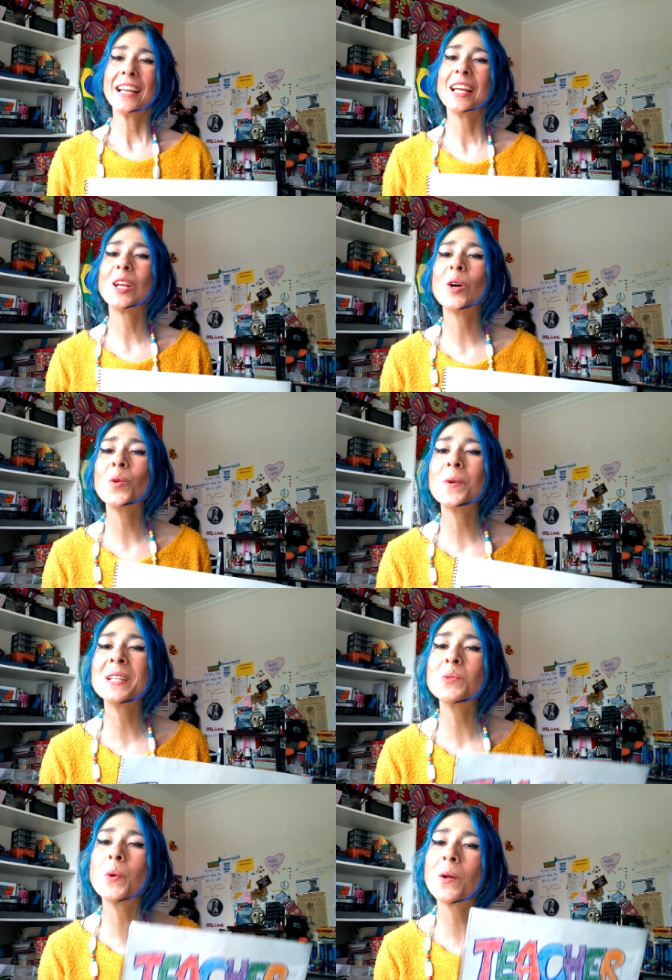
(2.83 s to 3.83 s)
Hello
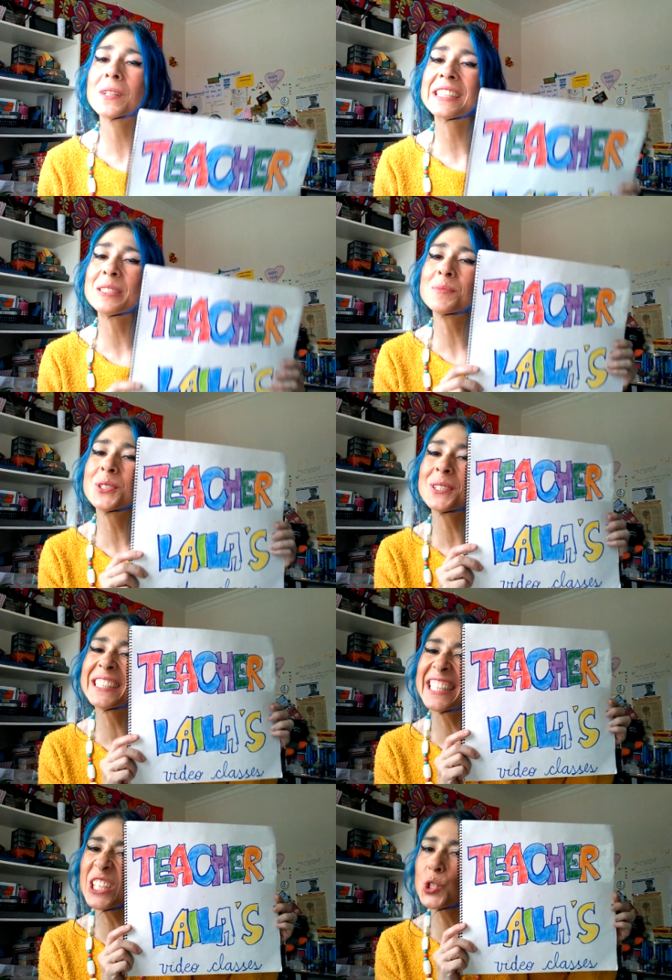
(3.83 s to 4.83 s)
and welcome to
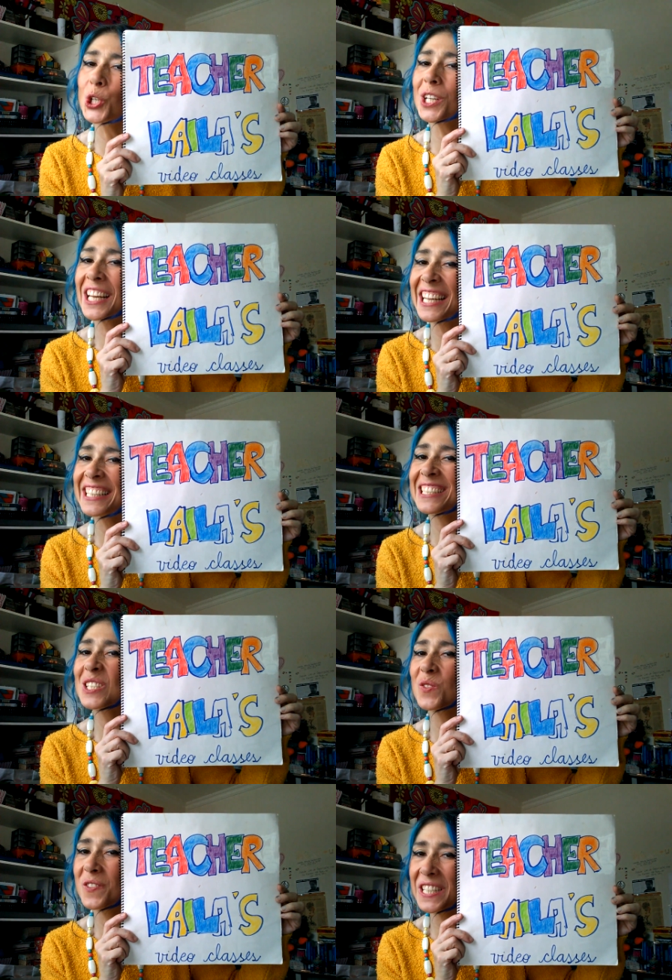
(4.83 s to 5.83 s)
Teacher
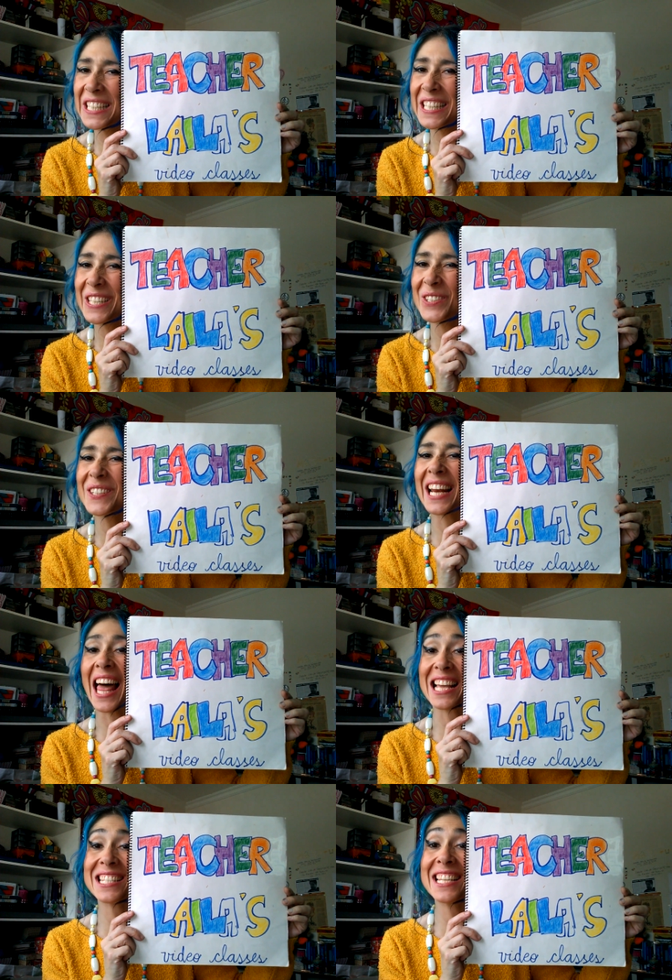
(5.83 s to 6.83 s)
Laila's video
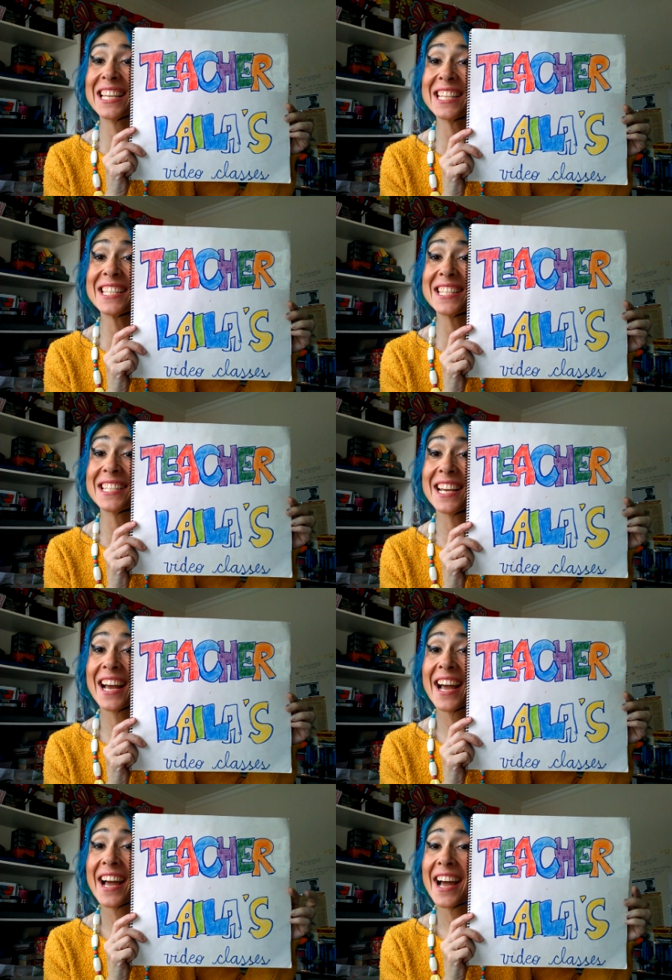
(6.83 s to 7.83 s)
classes.
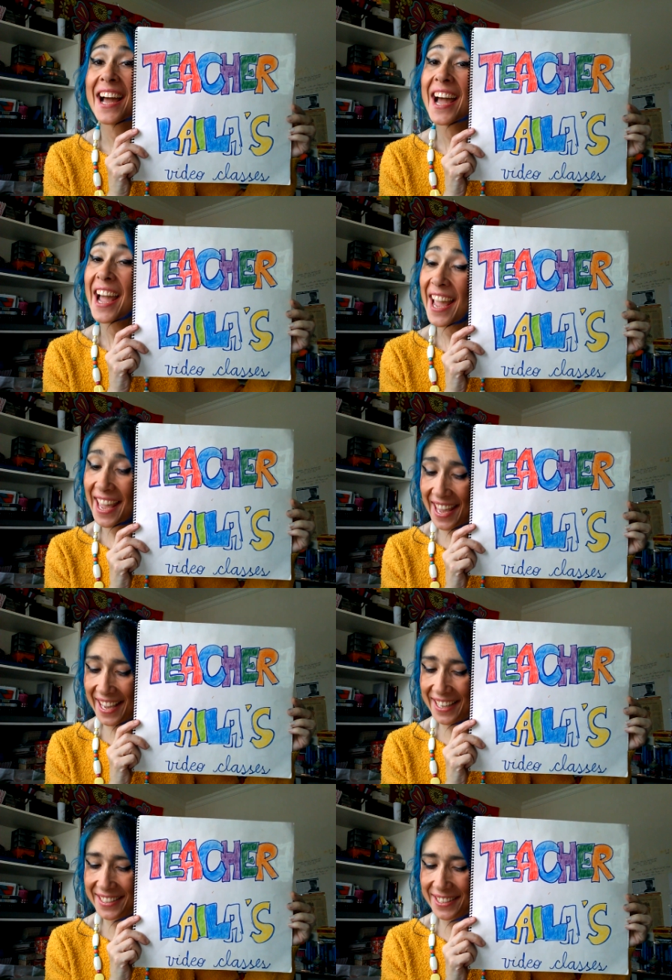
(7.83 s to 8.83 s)

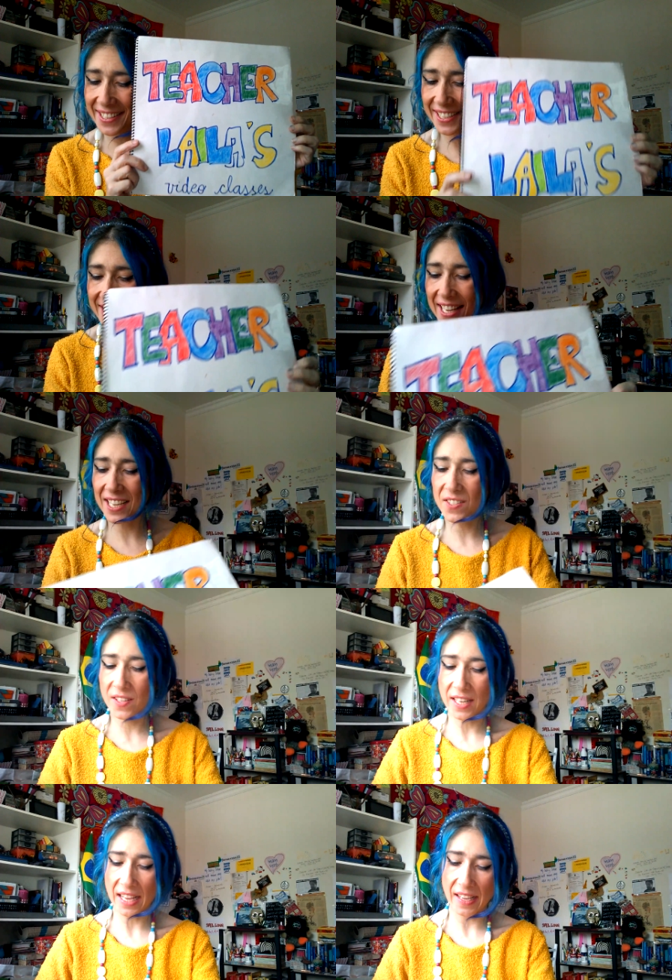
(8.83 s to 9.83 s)
And today's
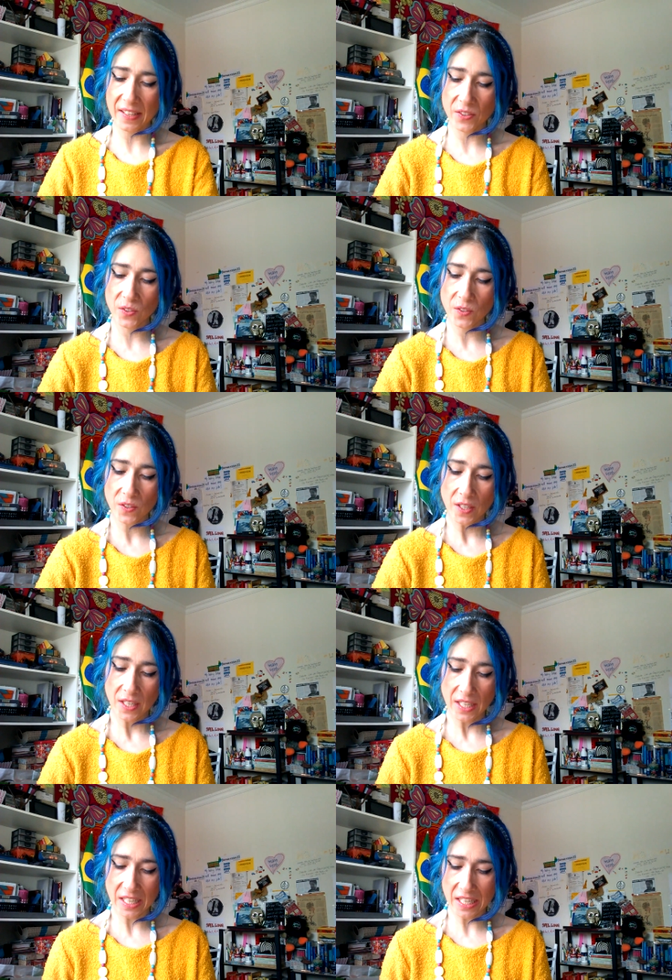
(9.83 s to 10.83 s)
class,
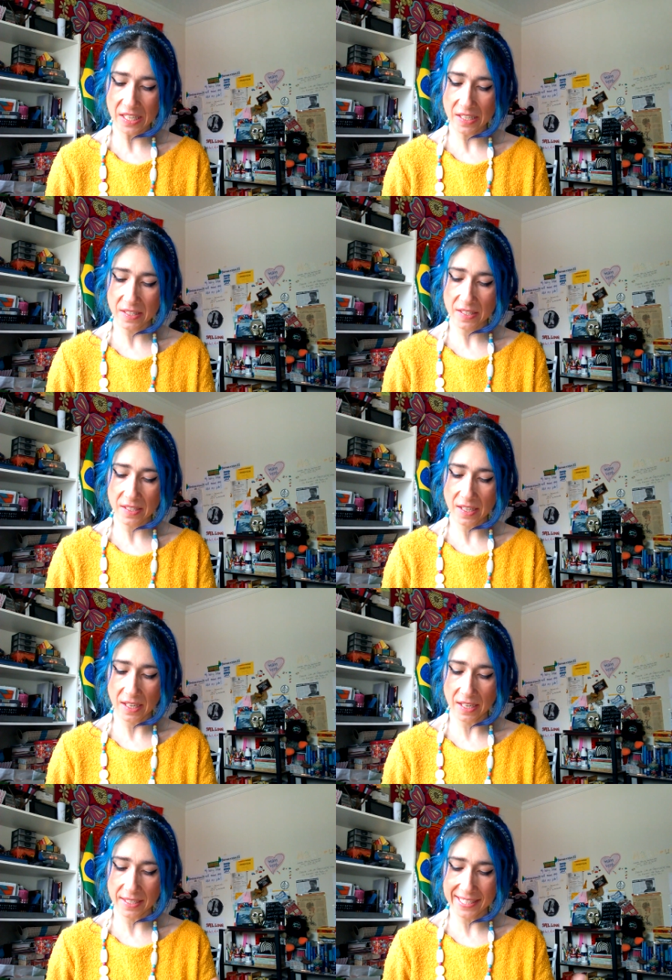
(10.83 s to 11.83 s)
it is
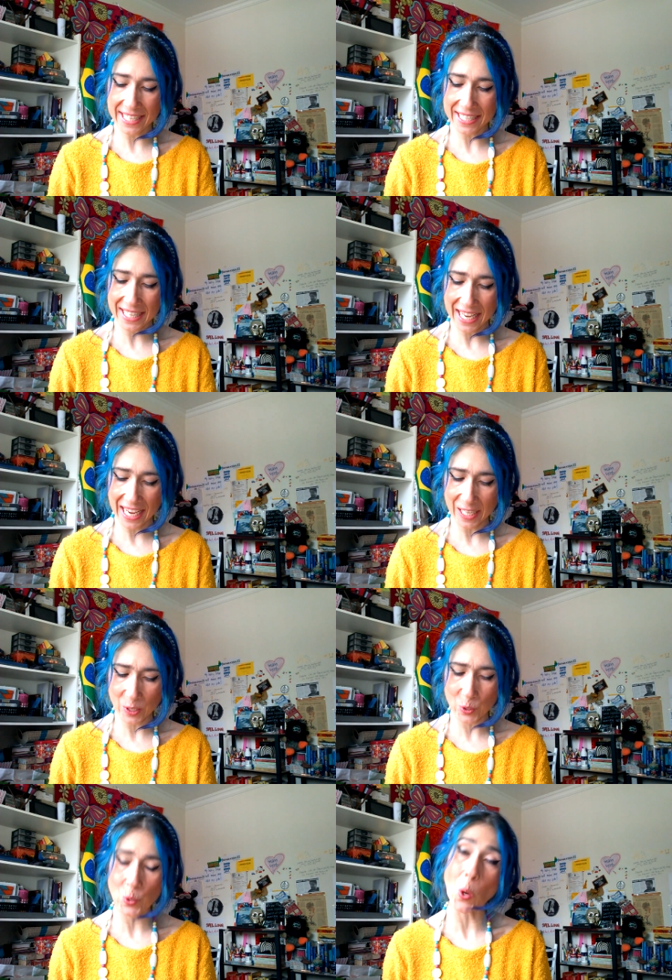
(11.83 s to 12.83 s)
uh,
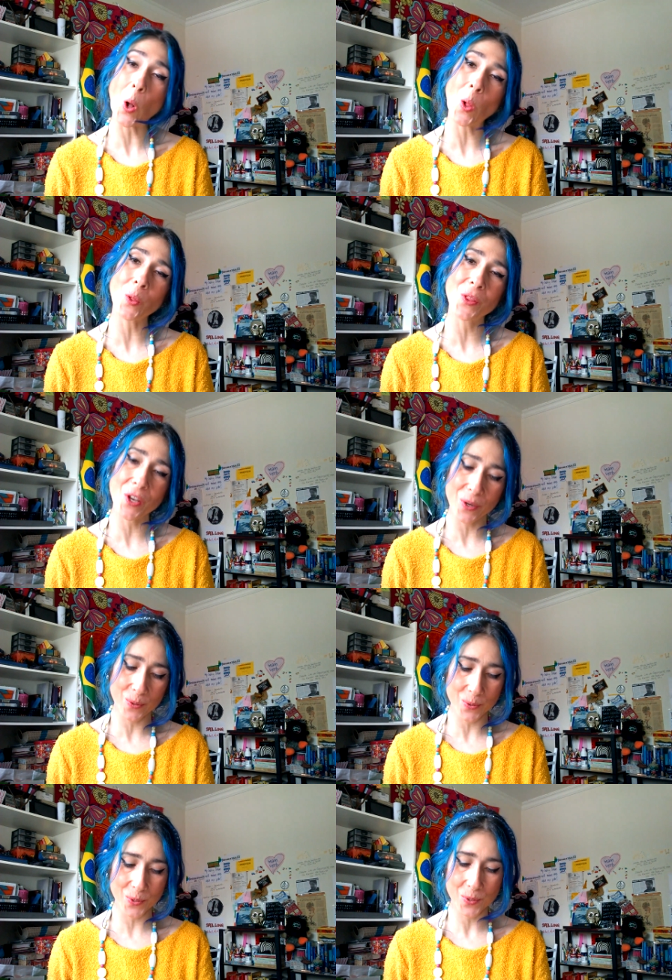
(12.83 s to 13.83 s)
dedicated to all
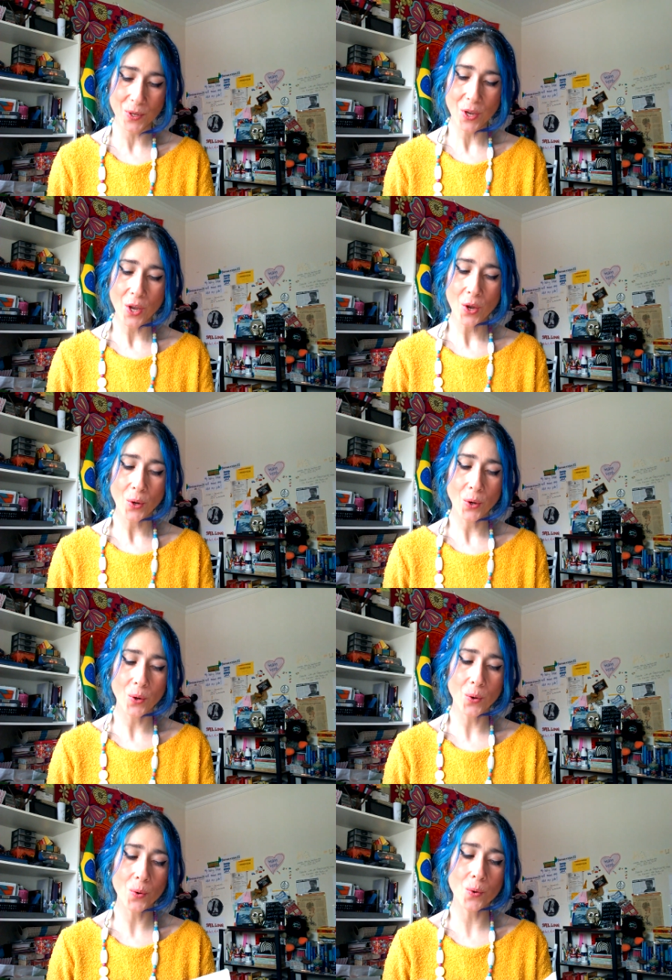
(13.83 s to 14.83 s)
those
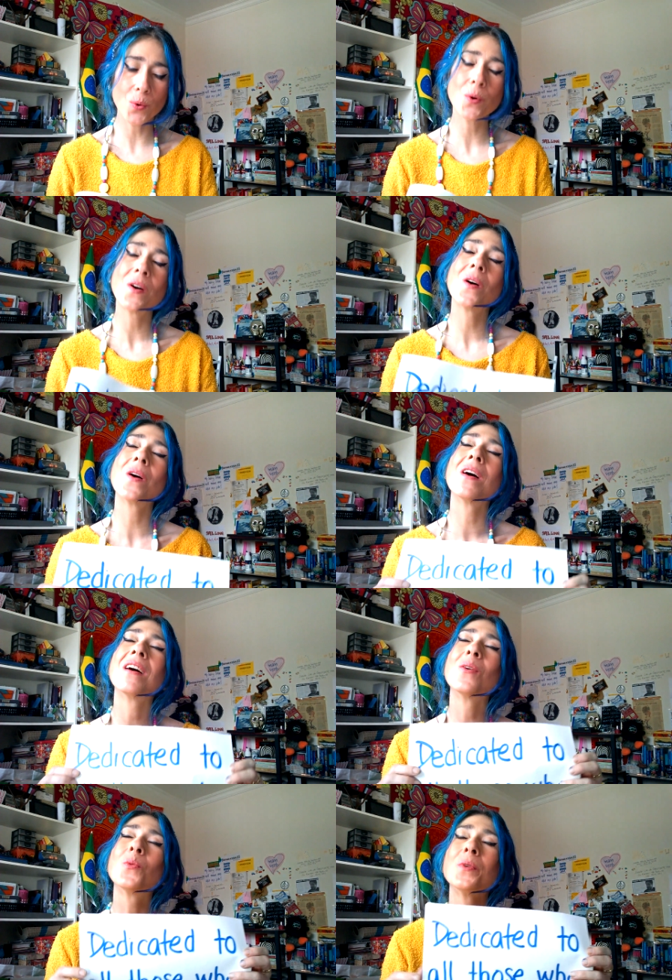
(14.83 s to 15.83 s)
who
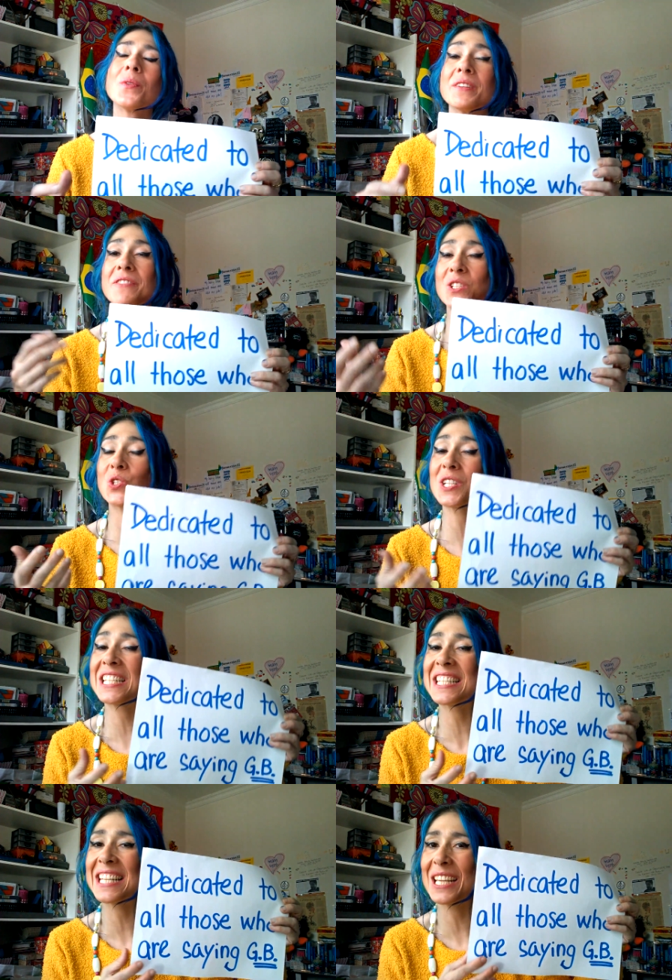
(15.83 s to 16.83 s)
will
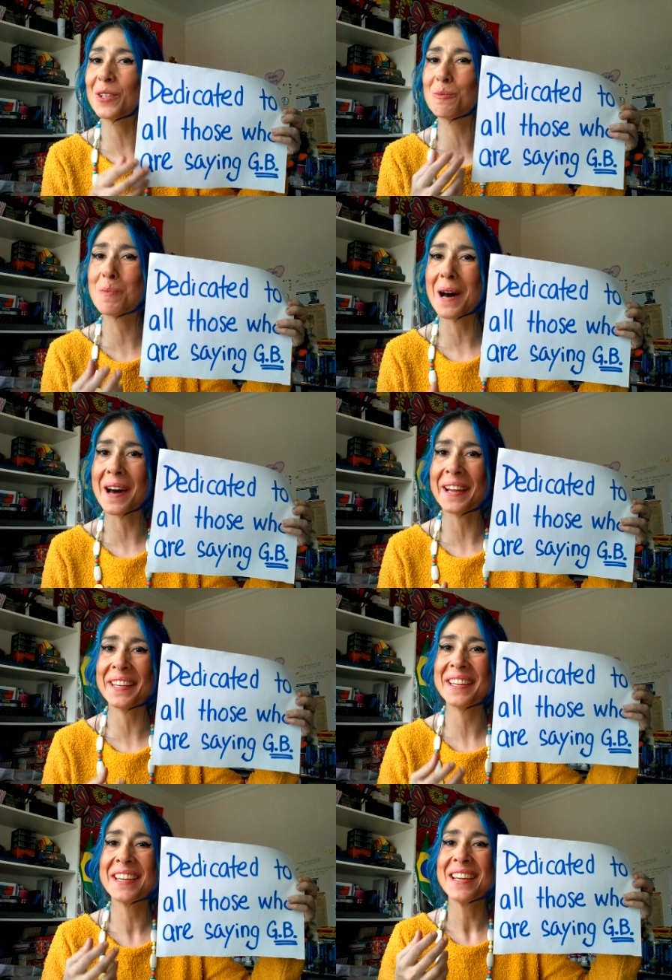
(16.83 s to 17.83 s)
eventually say goodbye